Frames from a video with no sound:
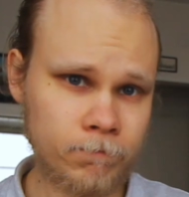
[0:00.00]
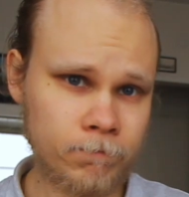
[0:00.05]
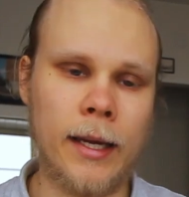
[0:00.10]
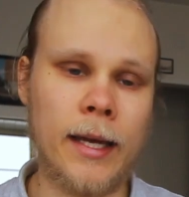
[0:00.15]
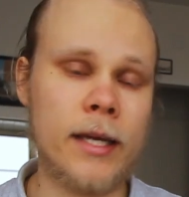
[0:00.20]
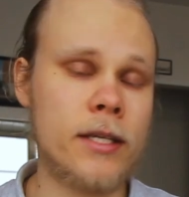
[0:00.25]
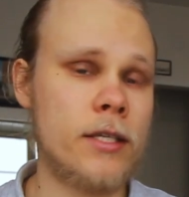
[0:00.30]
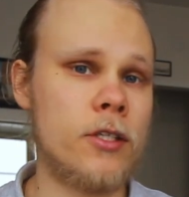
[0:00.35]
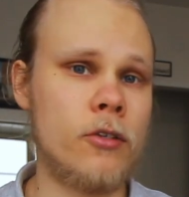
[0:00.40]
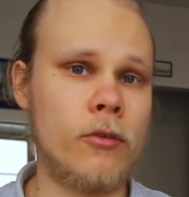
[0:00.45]

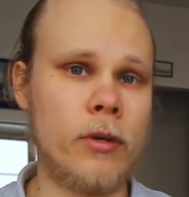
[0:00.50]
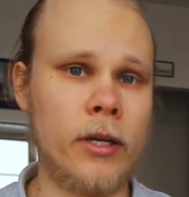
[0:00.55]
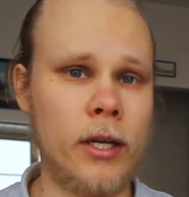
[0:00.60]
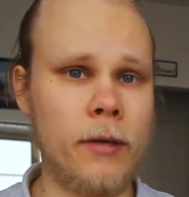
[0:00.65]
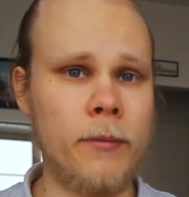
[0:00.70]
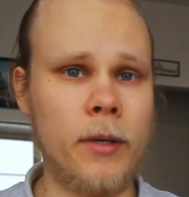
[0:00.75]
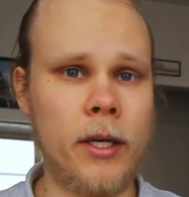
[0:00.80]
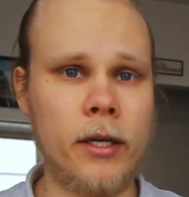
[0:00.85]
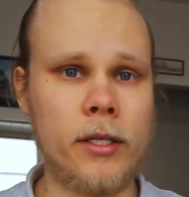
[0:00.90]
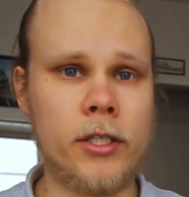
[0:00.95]
As you can
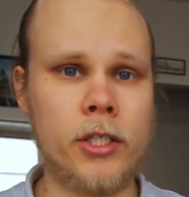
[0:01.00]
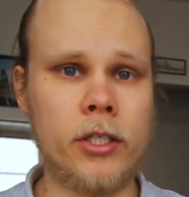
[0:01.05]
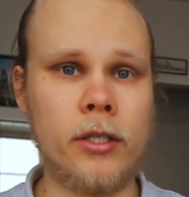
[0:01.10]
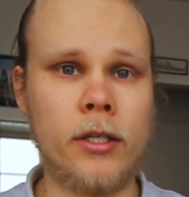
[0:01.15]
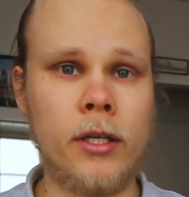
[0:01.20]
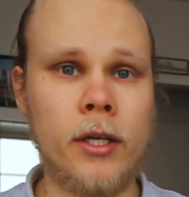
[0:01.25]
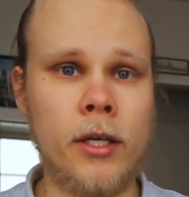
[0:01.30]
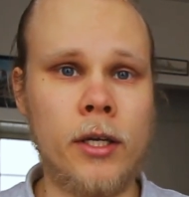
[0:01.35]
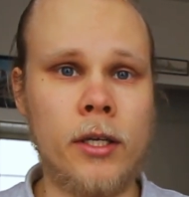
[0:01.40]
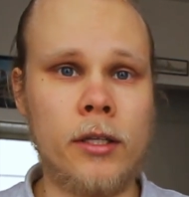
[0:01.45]
imagine,
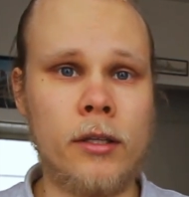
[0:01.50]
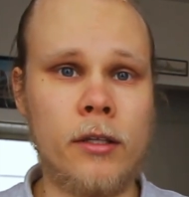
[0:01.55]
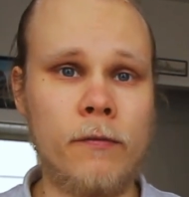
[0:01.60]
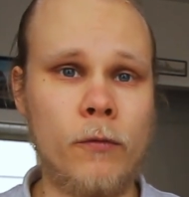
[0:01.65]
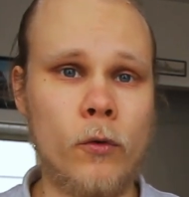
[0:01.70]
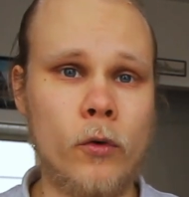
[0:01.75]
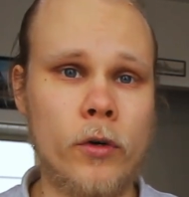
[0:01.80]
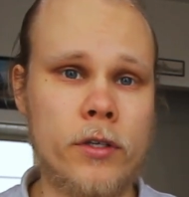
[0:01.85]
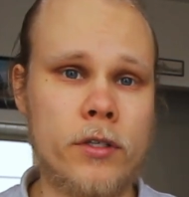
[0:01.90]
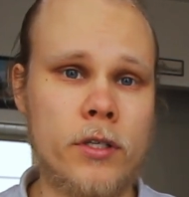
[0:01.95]
the
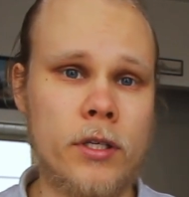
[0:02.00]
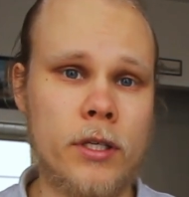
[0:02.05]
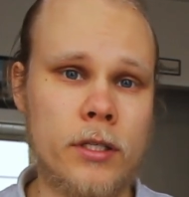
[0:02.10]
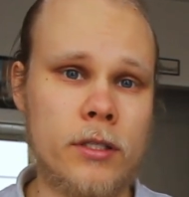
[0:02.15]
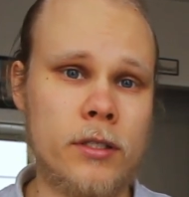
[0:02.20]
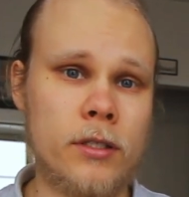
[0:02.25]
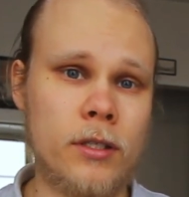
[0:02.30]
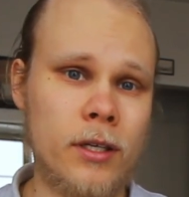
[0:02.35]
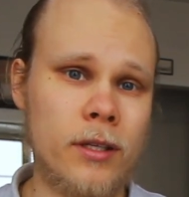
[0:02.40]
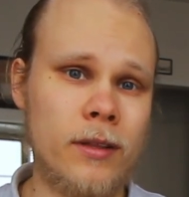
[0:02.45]
voice
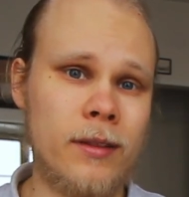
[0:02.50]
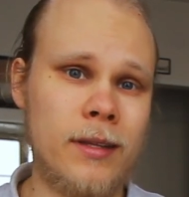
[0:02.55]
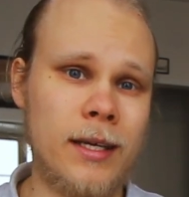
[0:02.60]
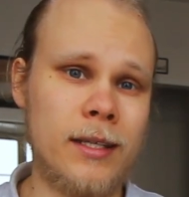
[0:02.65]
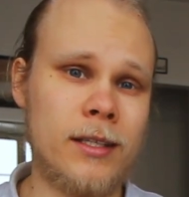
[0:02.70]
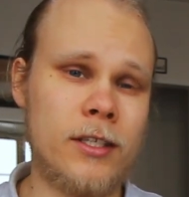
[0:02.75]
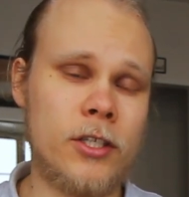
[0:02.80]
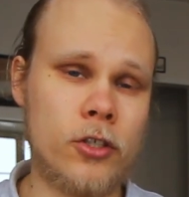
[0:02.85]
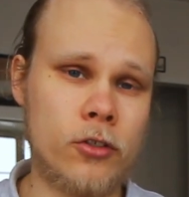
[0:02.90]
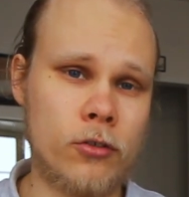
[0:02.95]
is not
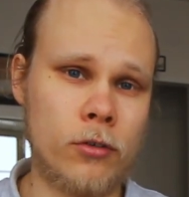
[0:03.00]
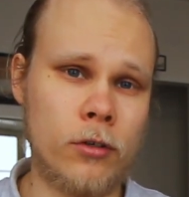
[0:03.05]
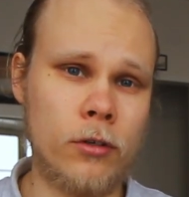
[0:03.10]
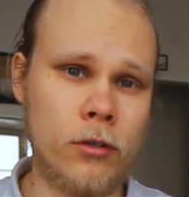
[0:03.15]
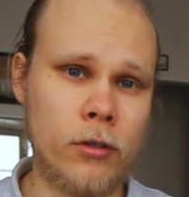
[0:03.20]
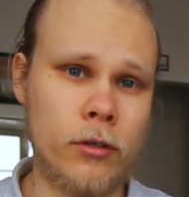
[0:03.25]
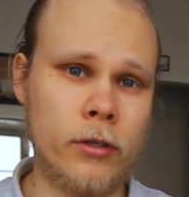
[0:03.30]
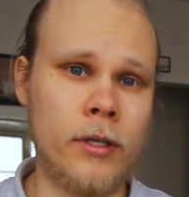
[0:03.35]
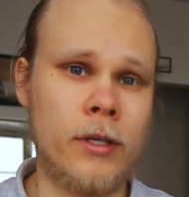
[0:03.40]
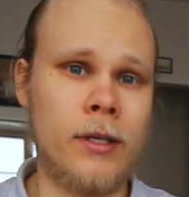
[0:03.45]
that
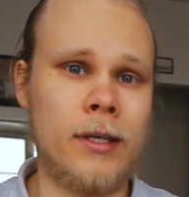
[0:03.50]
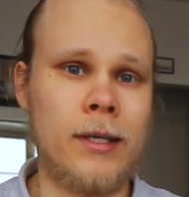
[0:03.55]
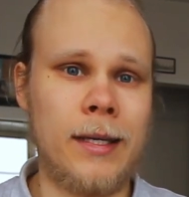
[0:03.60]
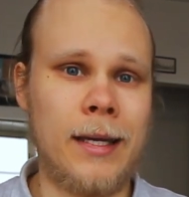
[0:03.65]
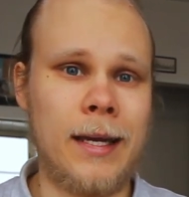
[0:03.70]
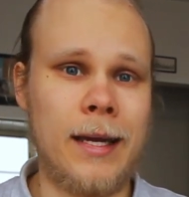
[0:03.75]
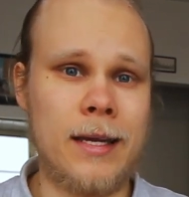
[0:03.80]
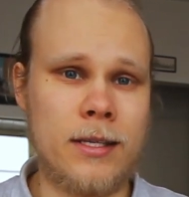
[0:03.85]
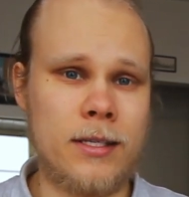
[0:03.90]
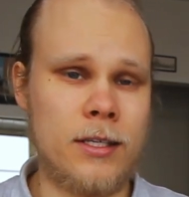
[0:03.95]
strong
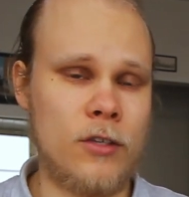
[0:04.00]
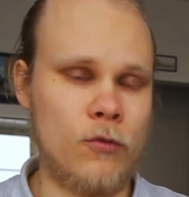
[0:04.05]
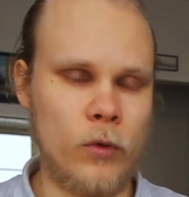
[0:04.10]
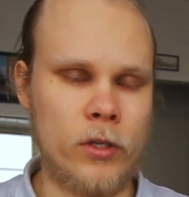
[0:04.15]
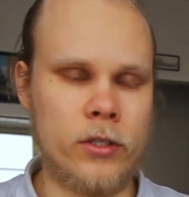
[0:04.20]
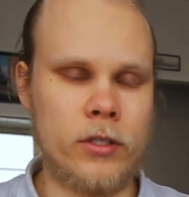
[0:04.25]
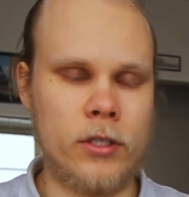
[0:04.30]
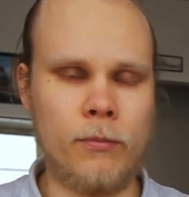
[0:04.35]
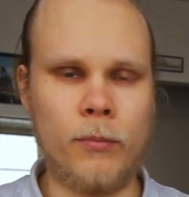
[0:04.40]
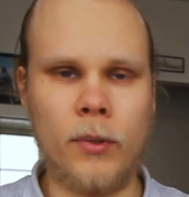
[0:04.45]
as it
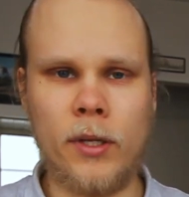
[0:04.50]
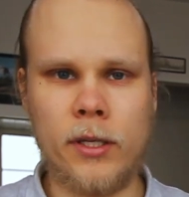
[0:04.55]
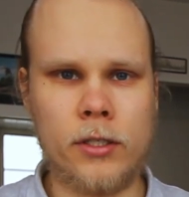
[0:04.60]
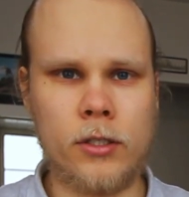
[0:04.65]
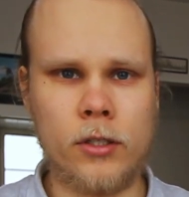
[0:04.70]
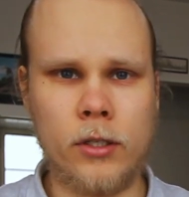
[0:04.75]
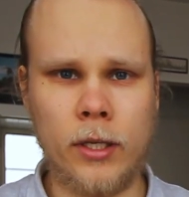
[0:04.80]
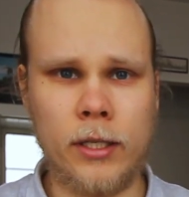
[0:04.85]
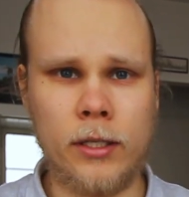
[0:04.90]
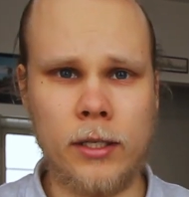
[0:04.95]
was in
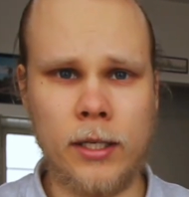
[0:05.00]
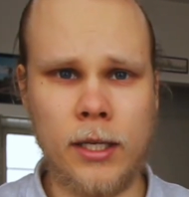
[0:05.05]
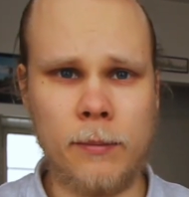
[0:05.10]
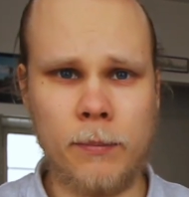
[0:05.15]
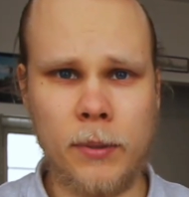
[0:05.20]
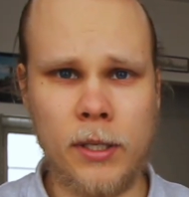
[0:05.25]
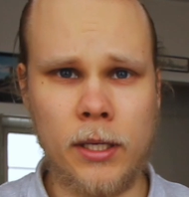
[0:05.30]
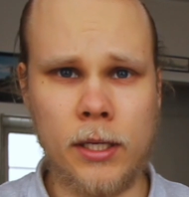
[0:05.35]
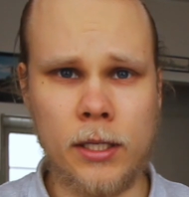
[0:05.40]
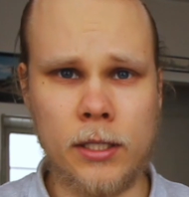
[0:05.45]
+10
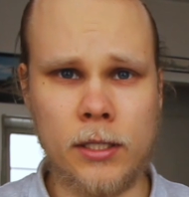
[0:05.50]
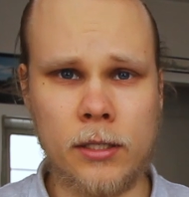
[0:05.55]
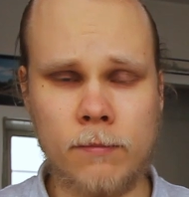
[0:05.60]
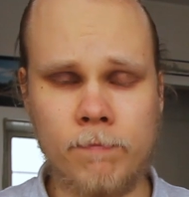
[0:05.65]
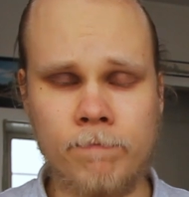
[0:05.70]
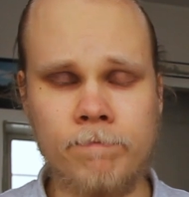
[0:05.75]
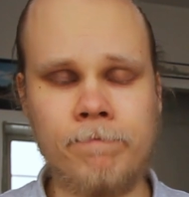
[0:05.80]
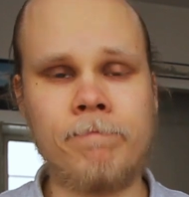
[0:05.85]
dPs.